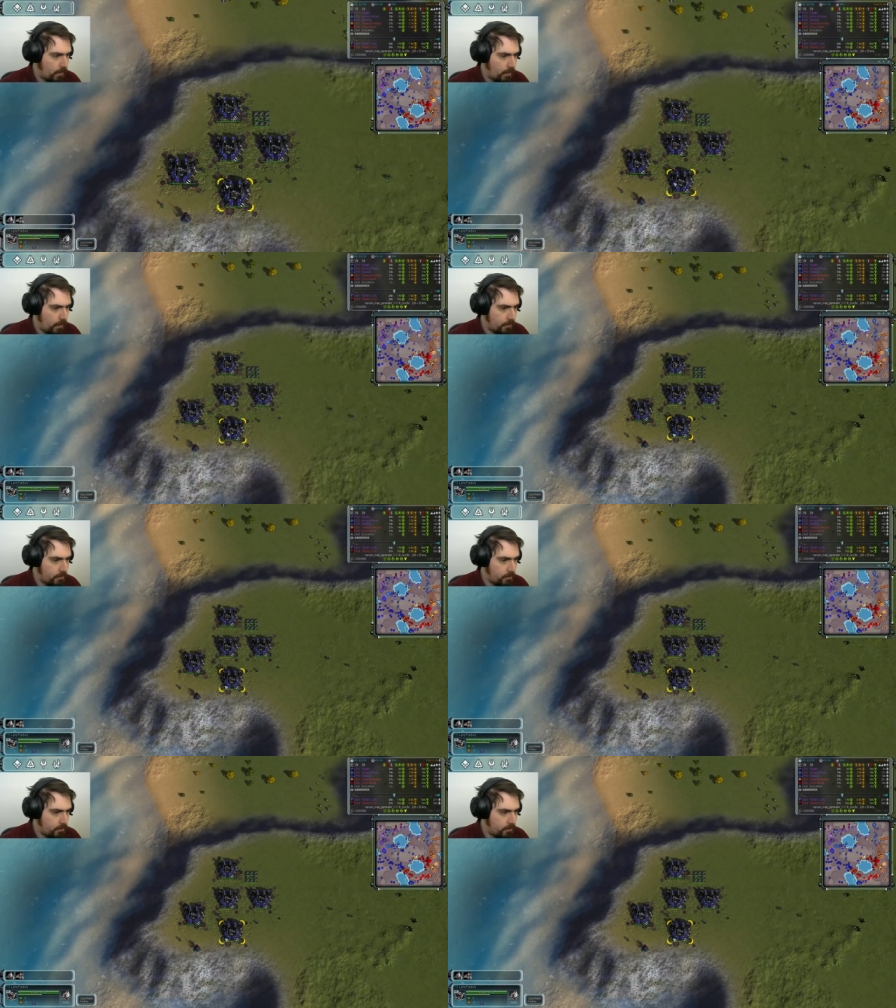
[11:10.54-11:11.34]

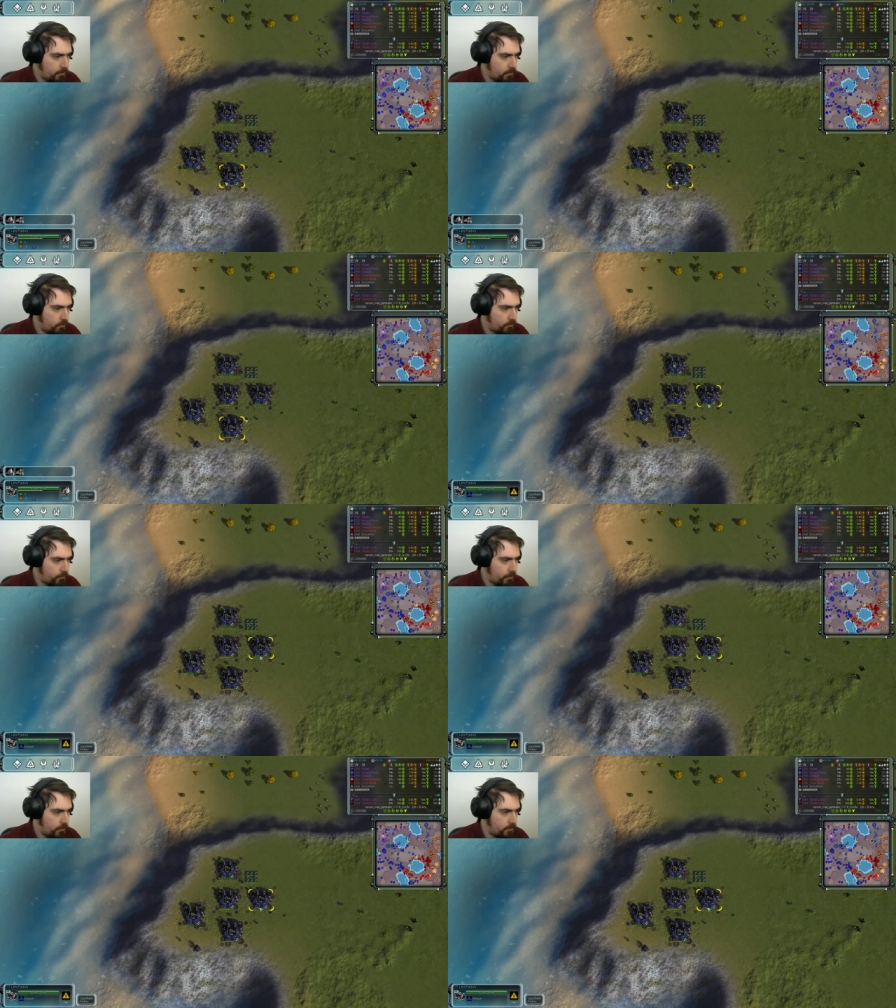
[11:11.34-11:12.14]
And none of
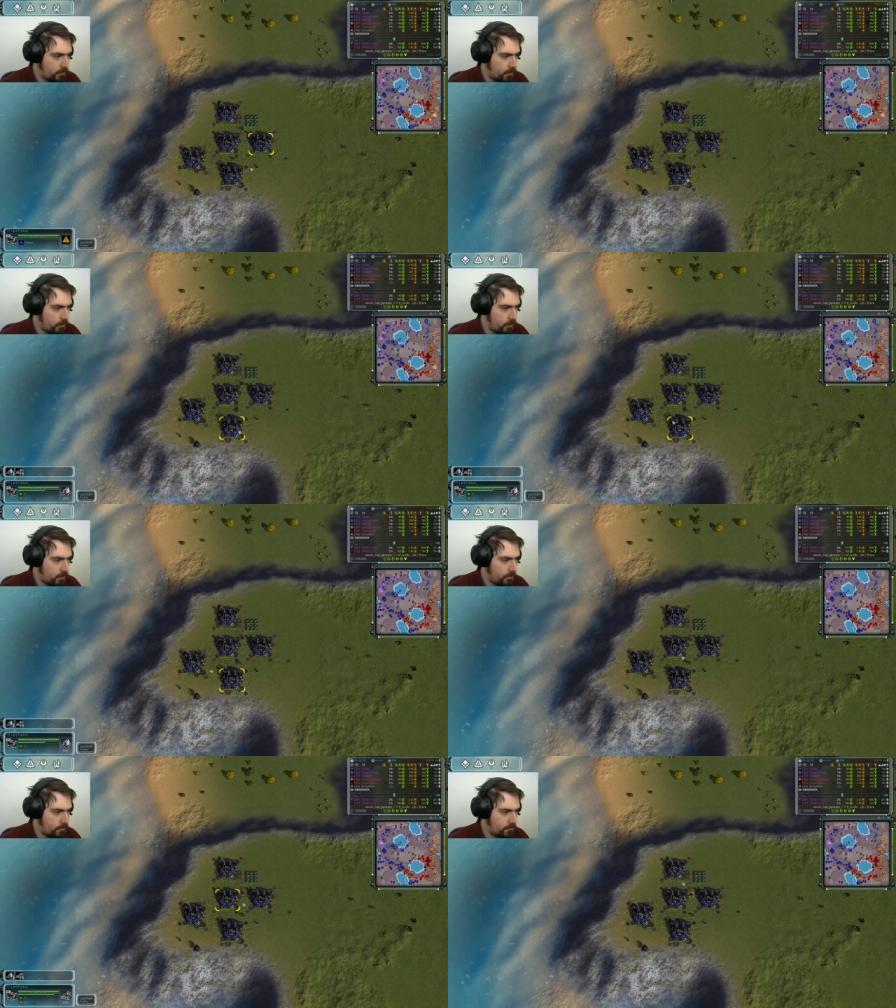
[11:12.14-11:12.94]
these are
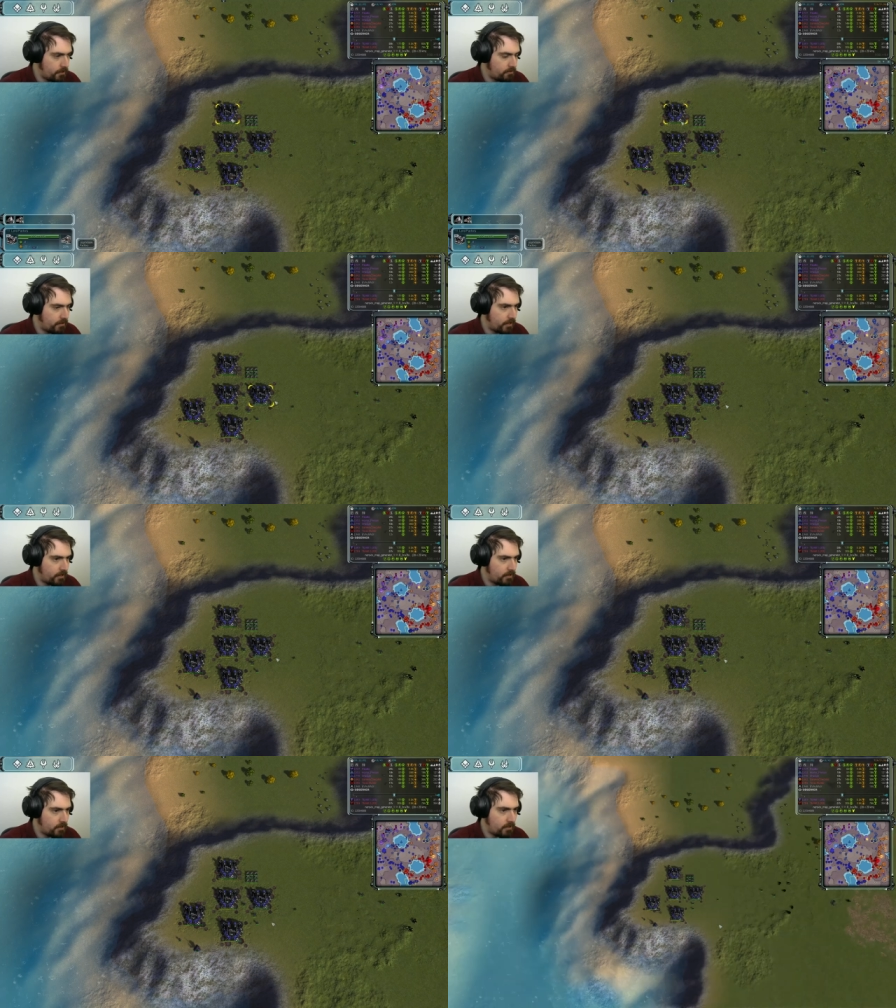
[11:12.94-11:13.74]

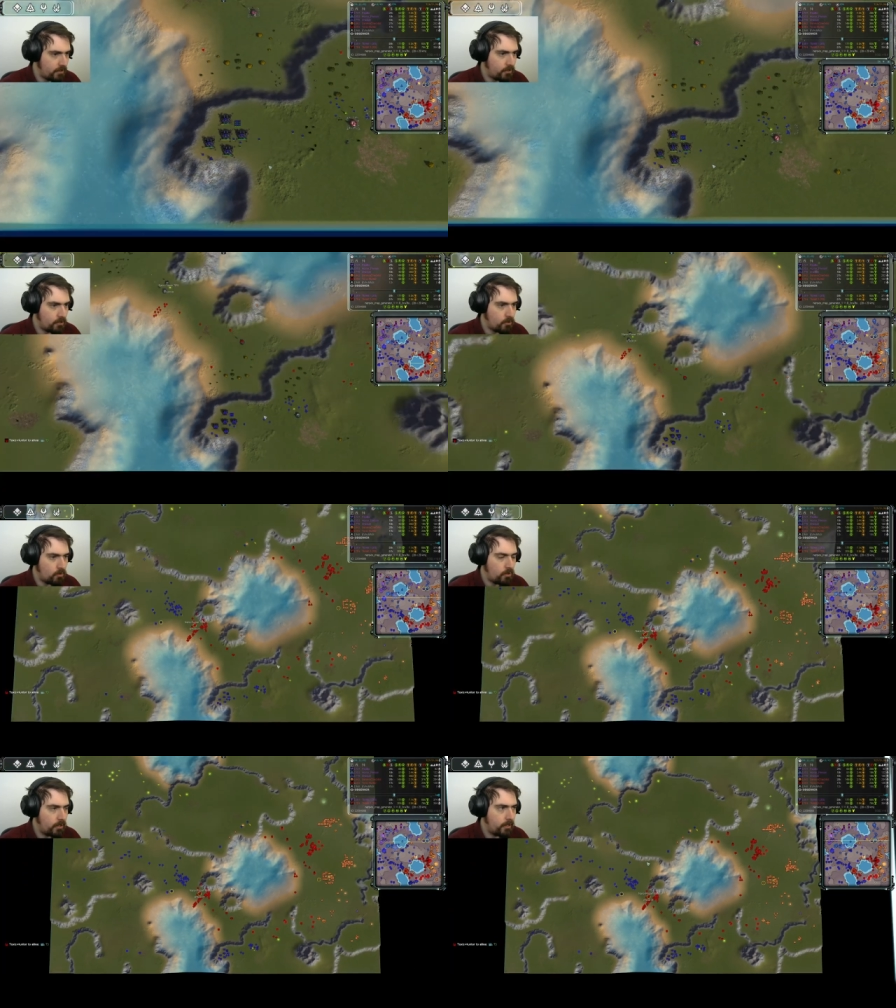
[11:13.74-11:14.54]
considering T2.